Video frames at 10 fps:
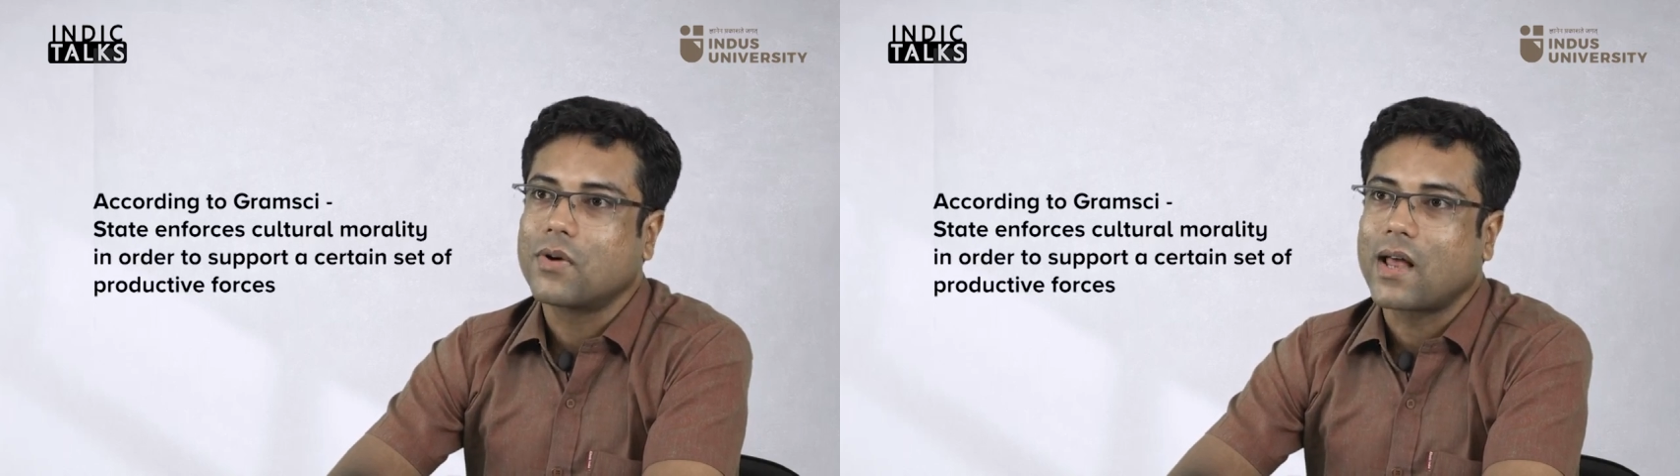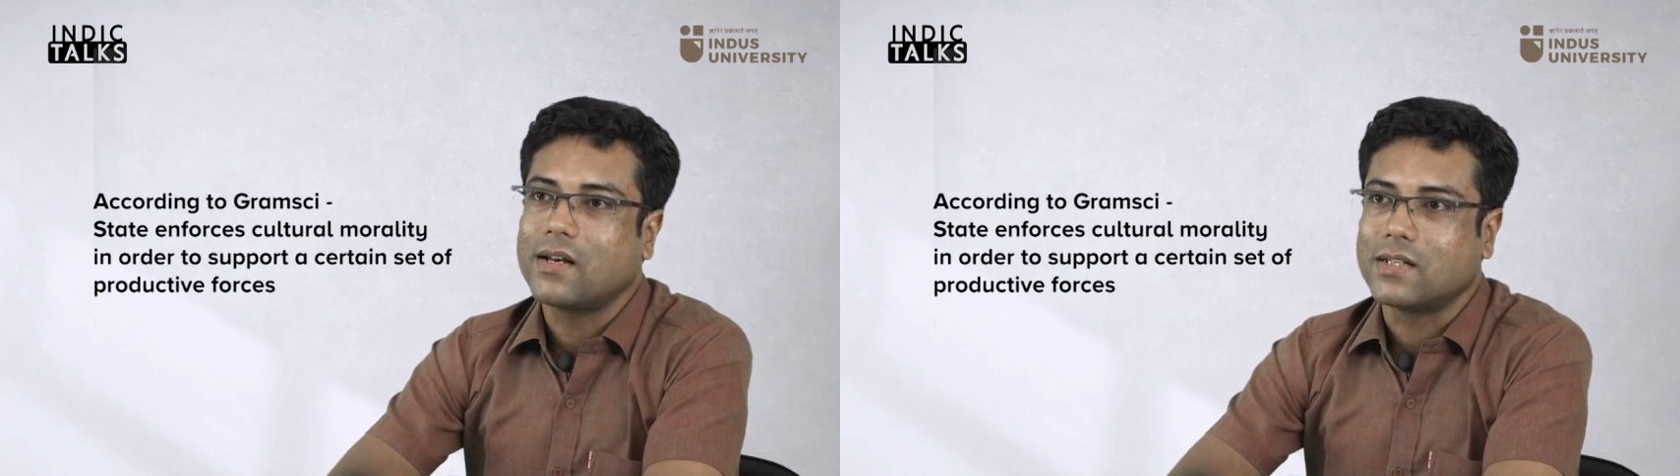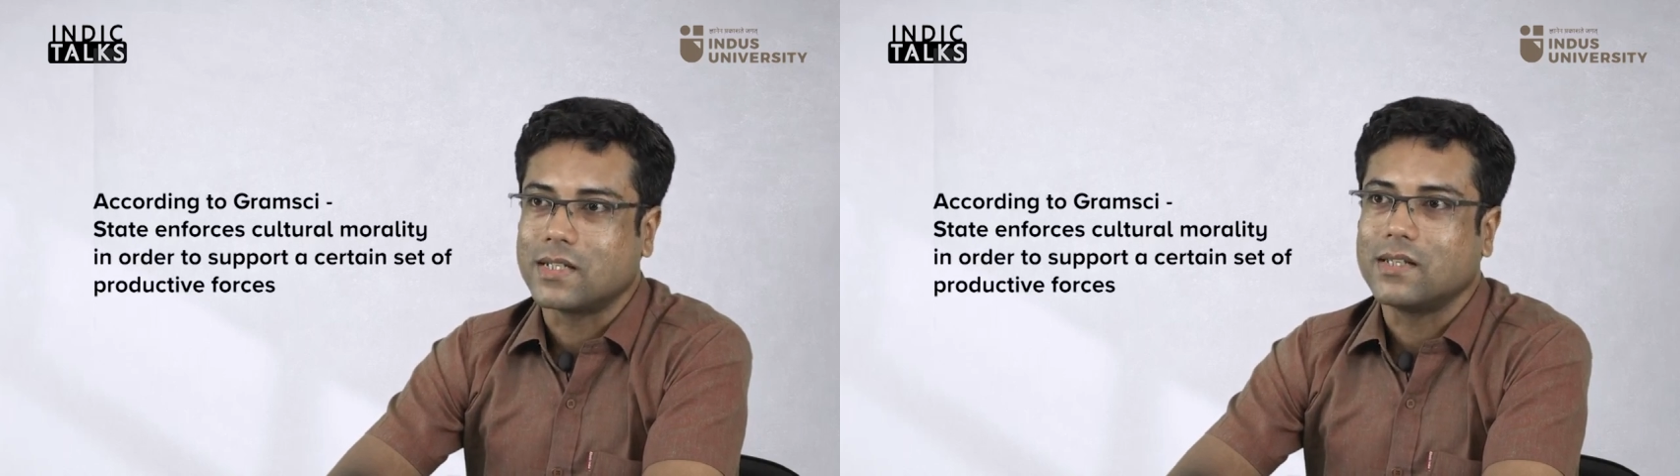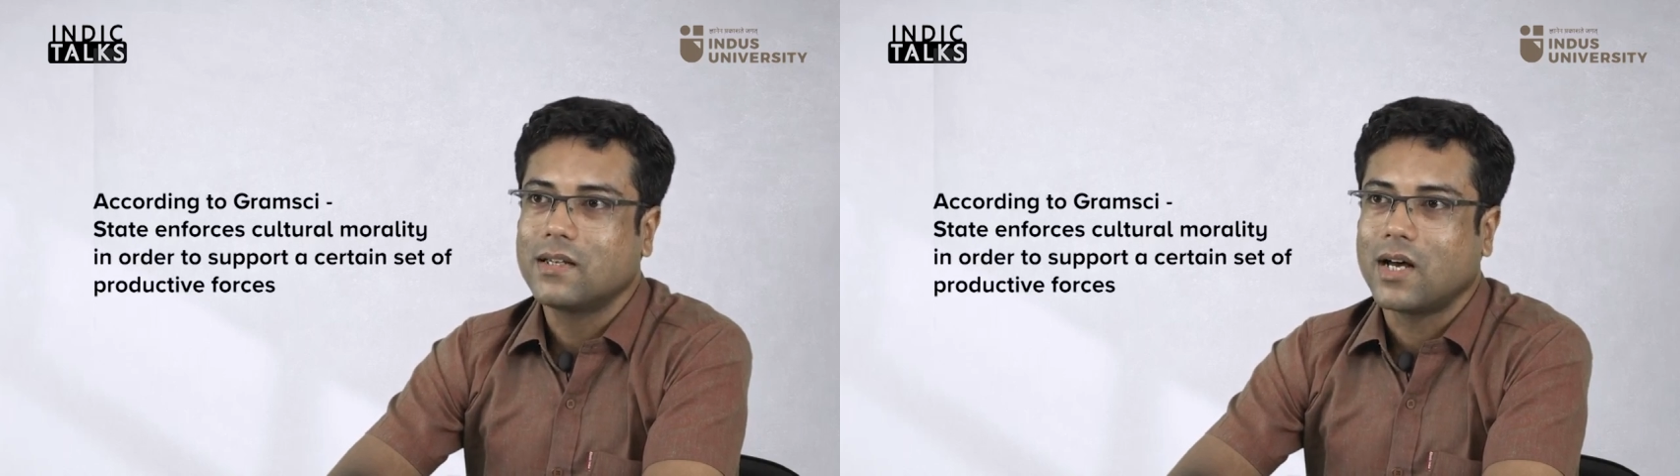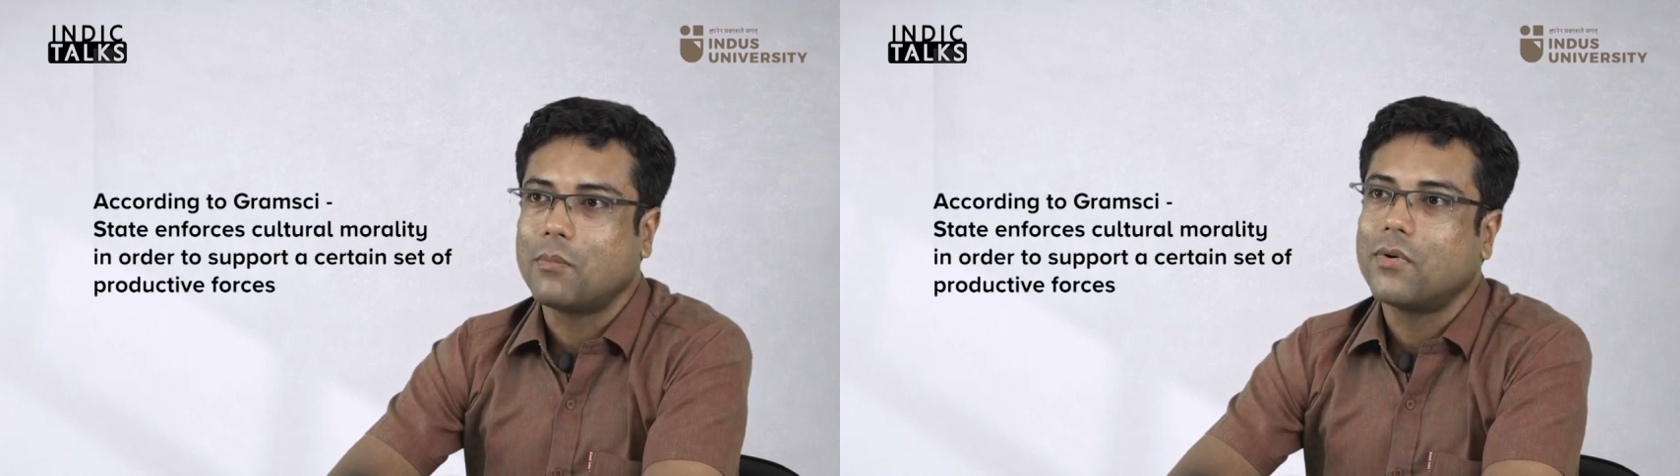
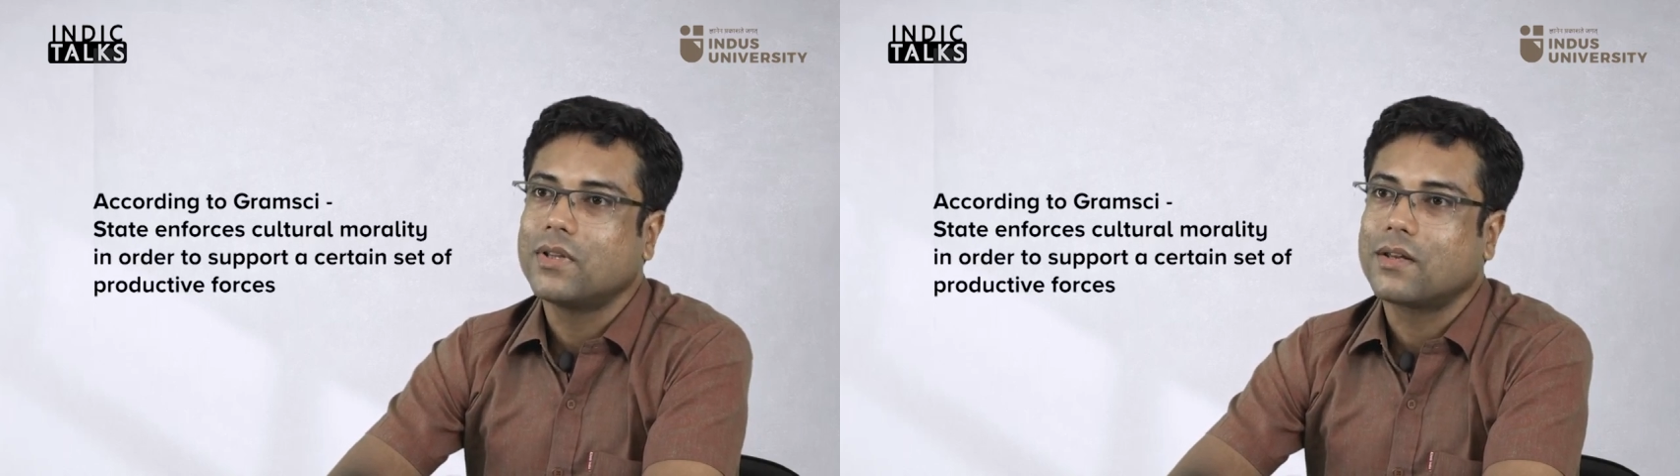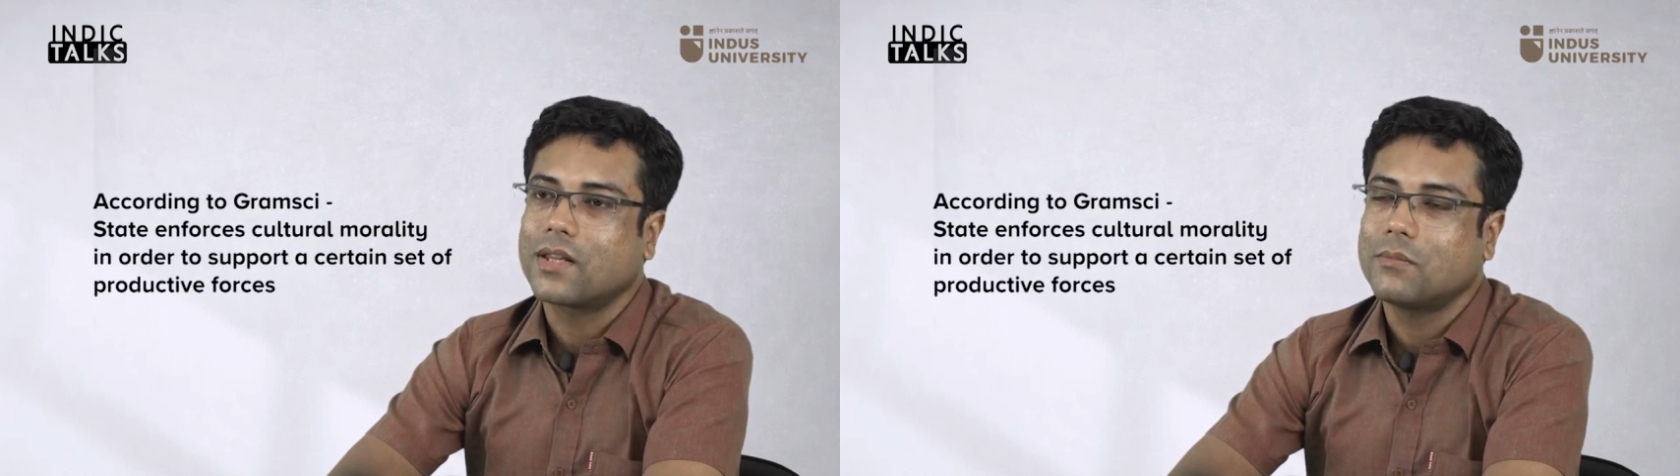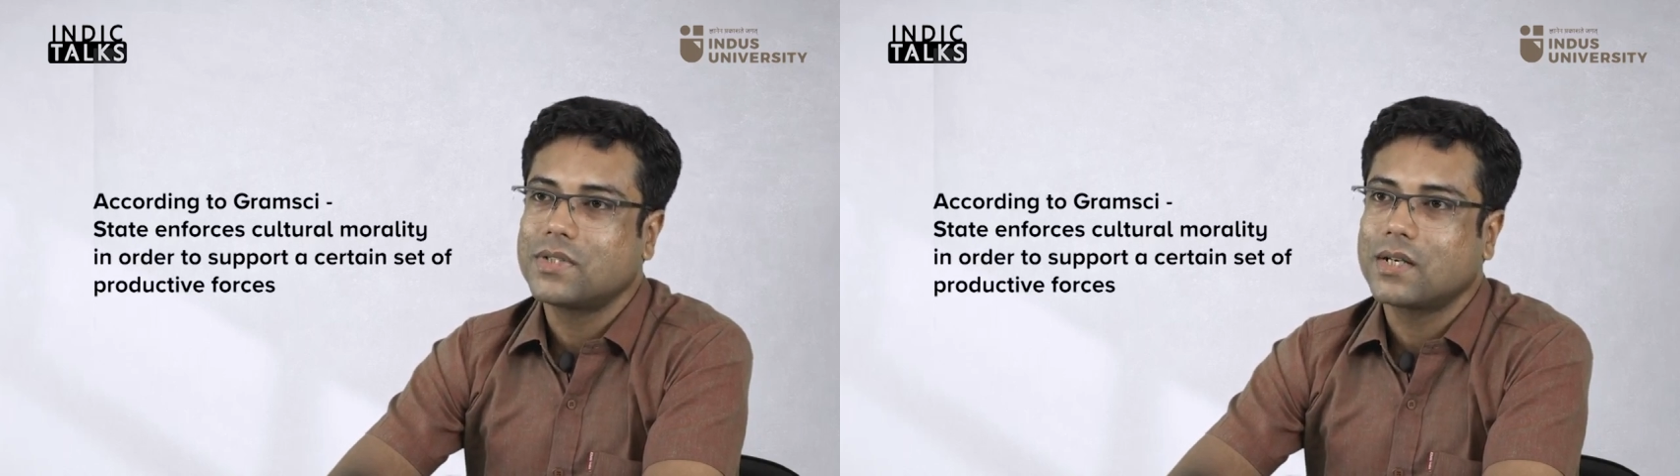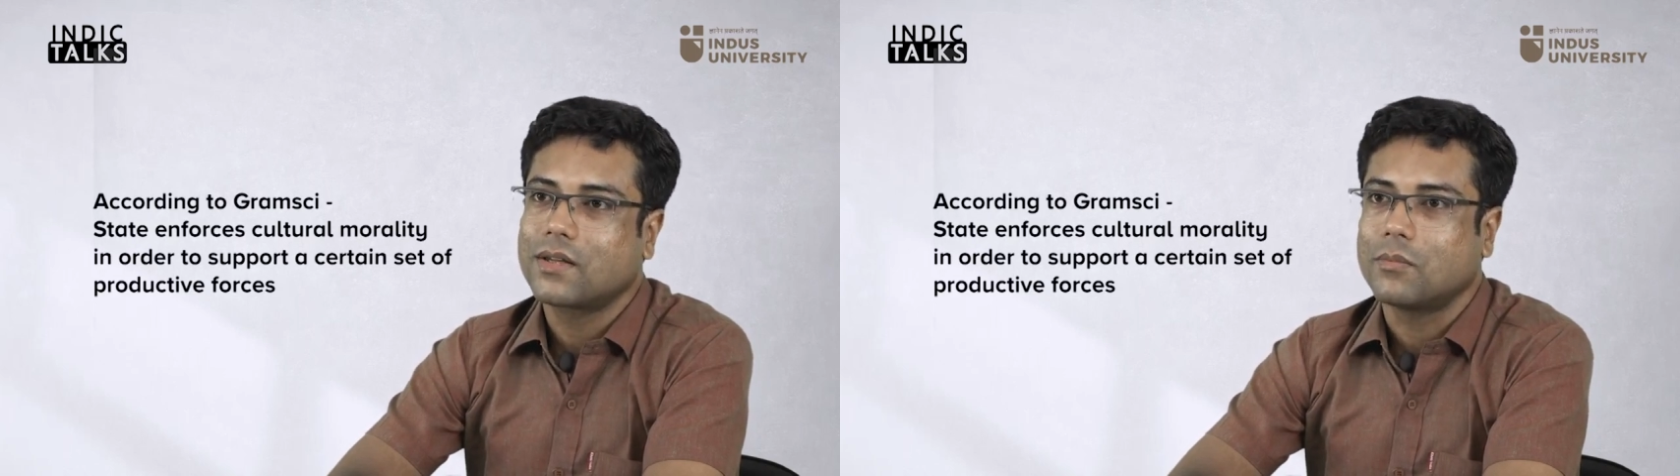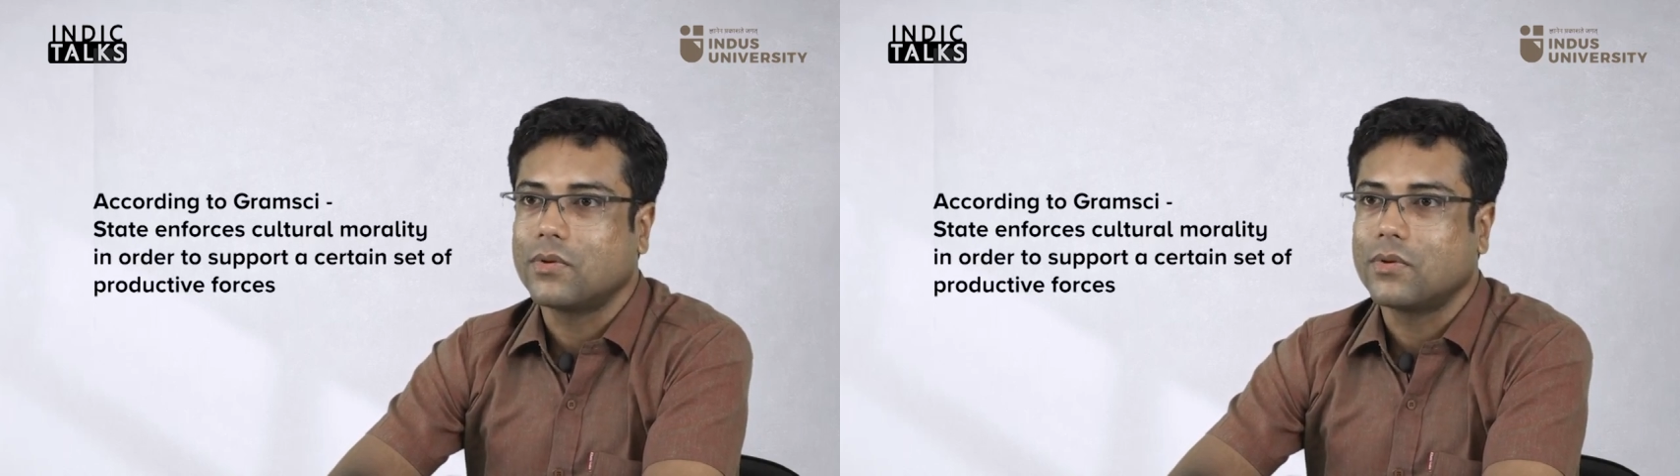morality upon their subjects,